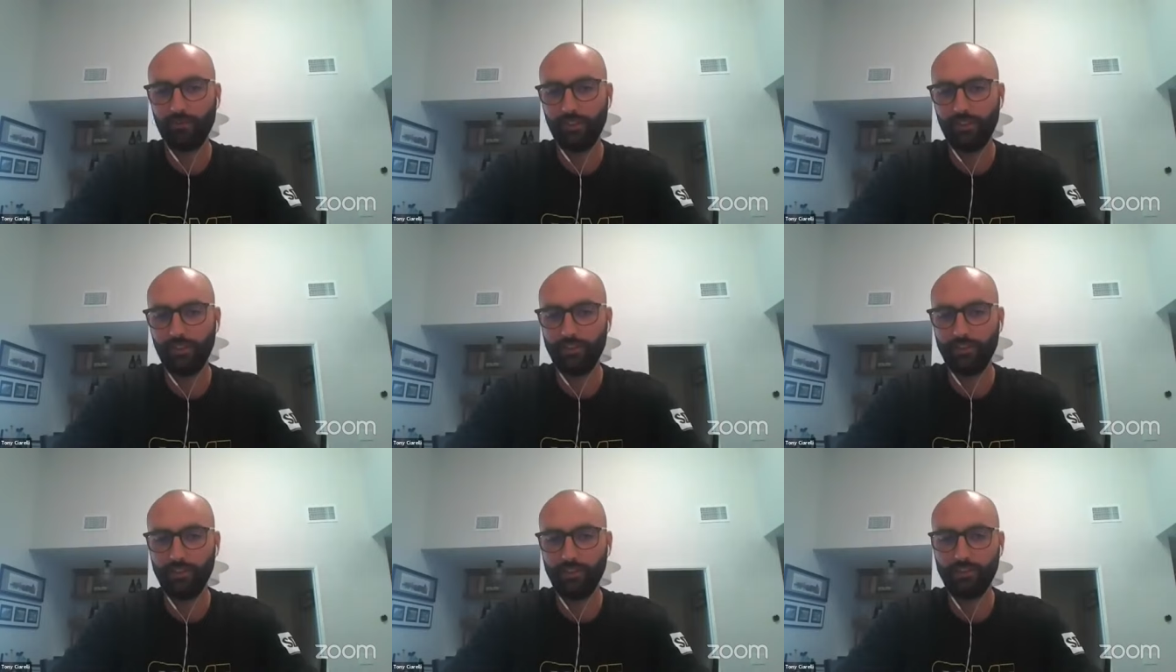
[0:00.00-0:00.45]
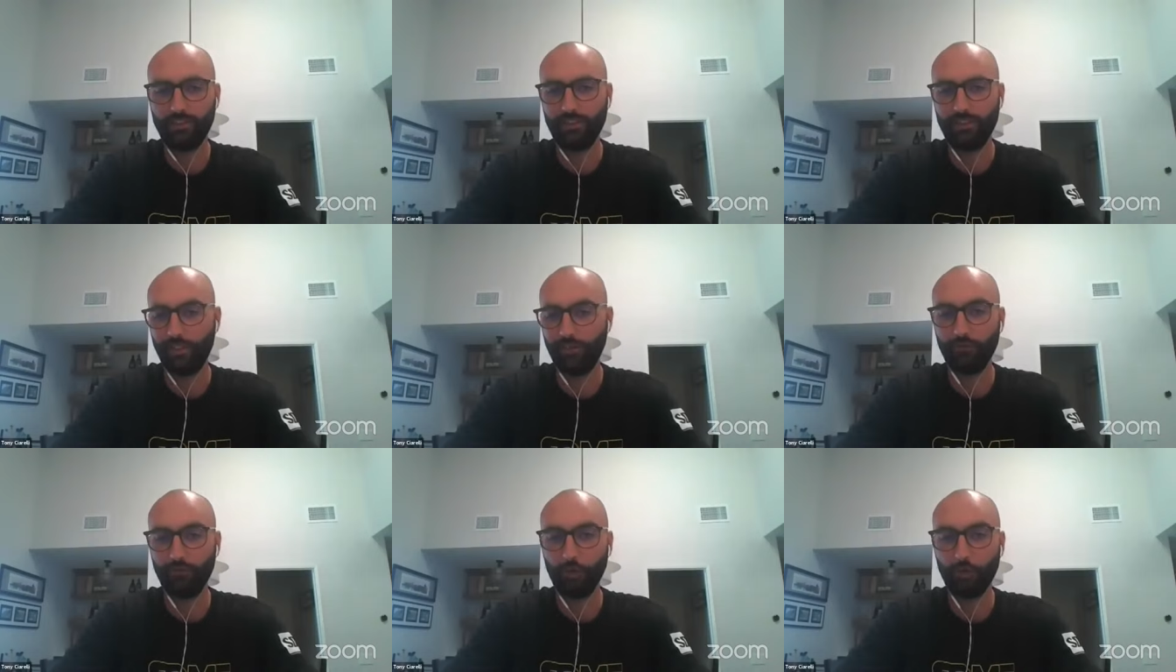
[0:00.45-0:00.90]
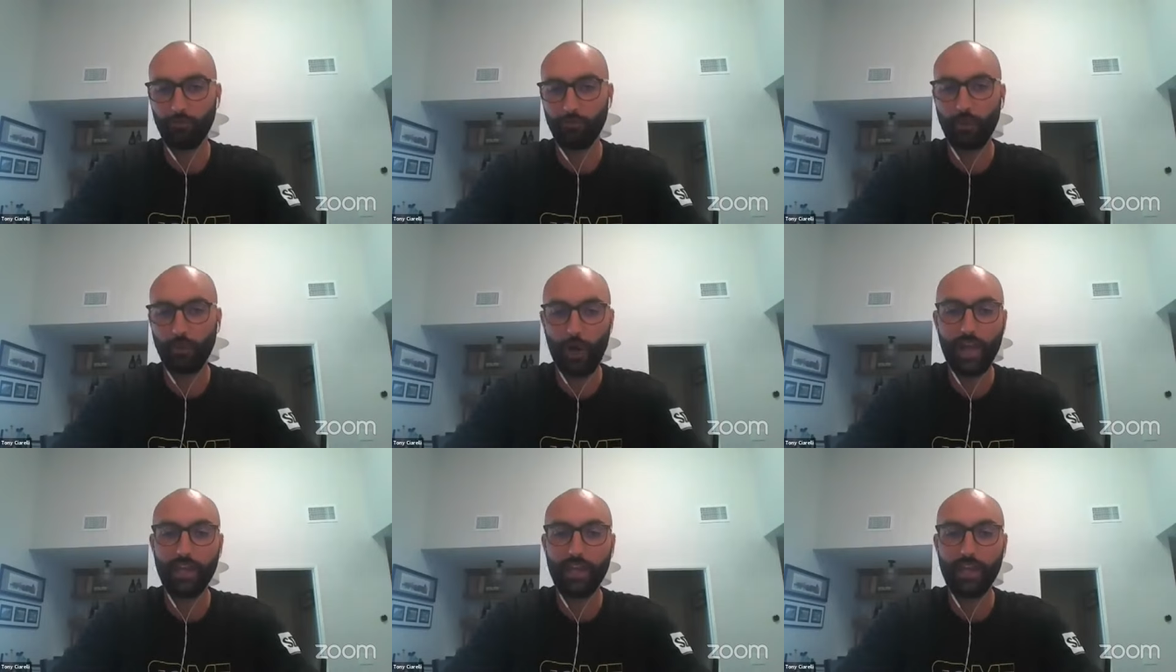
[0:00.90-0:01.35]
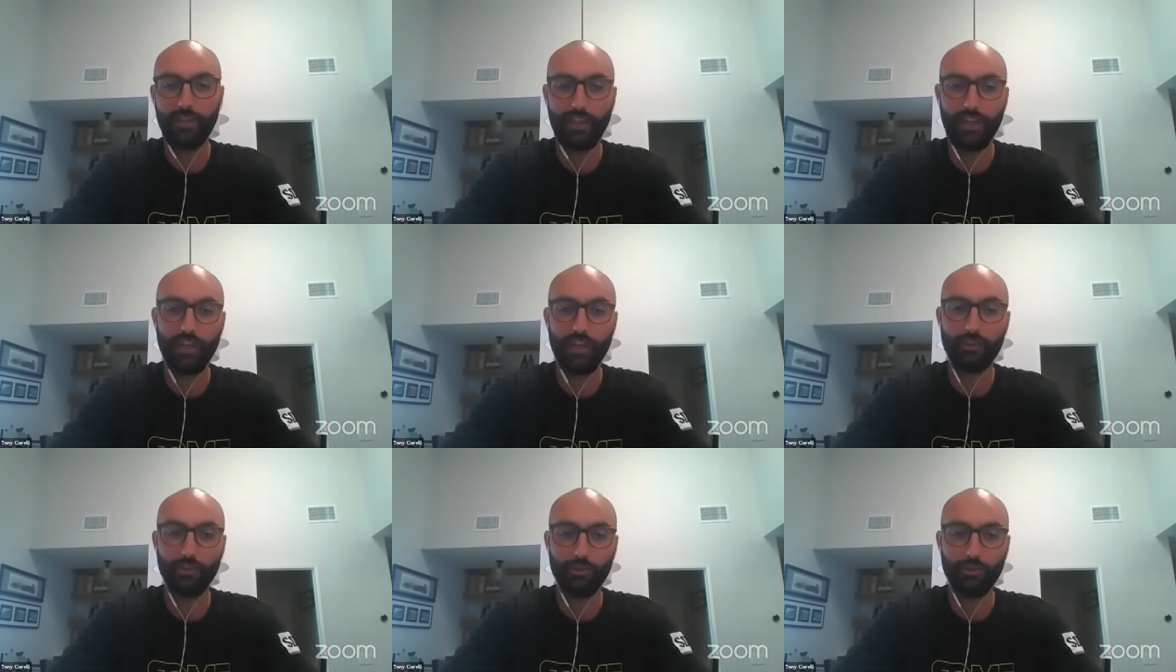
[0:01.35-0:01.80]
This is to inform Brian
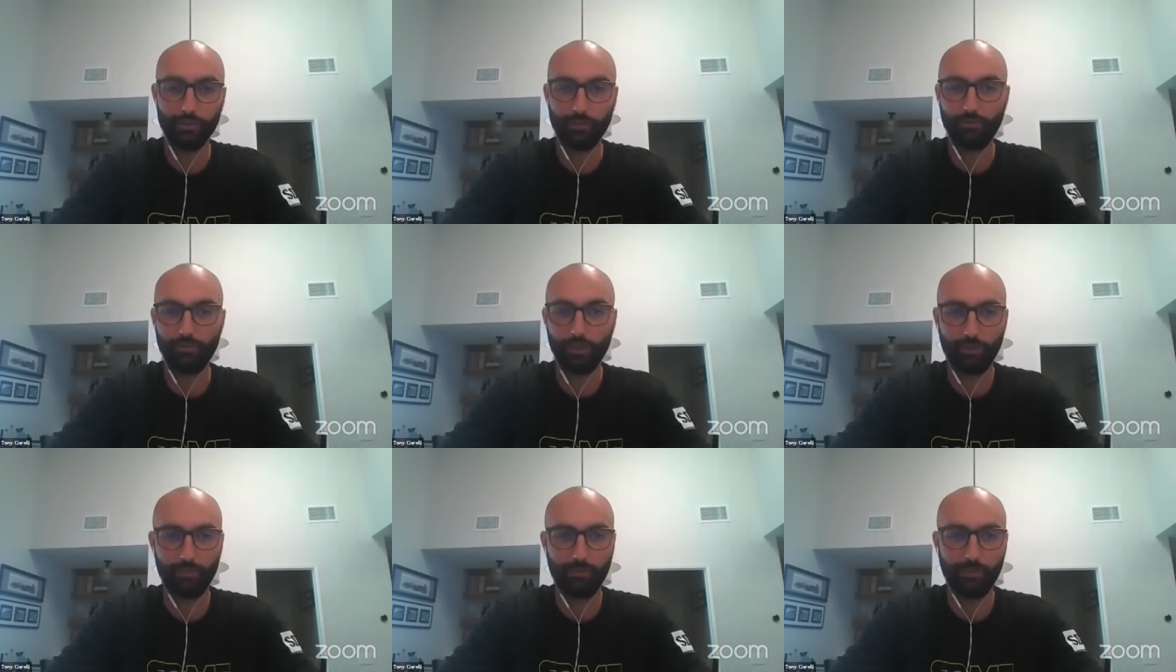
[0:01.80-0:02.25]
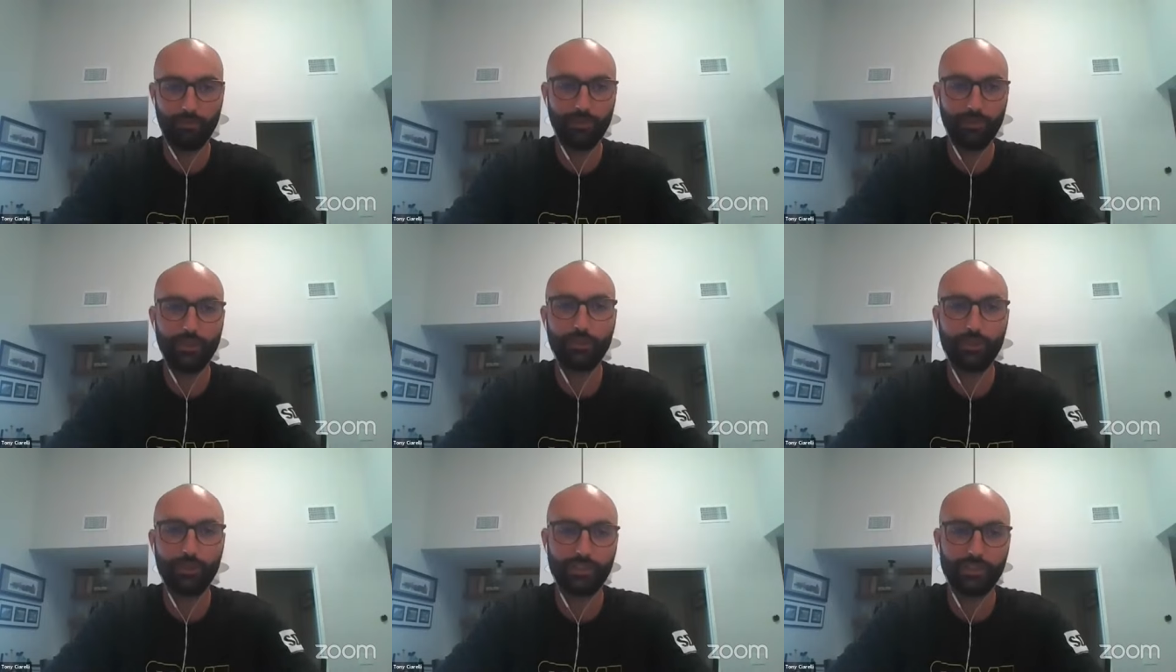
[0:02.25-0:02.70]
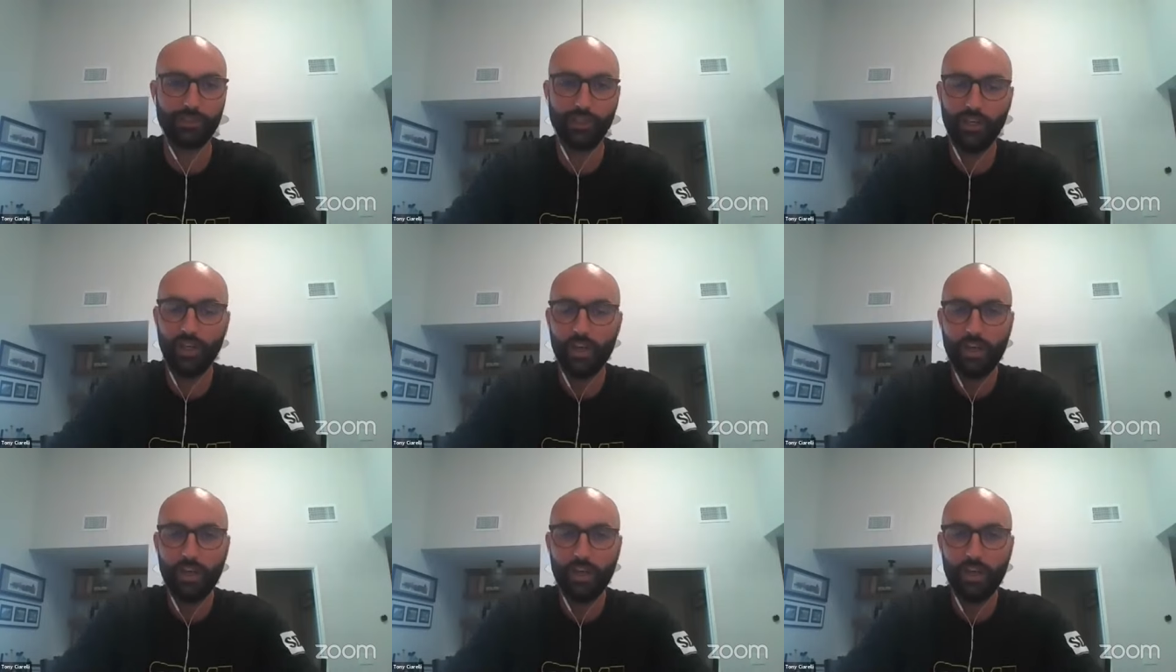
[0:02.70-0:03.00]
and to inform the viewers.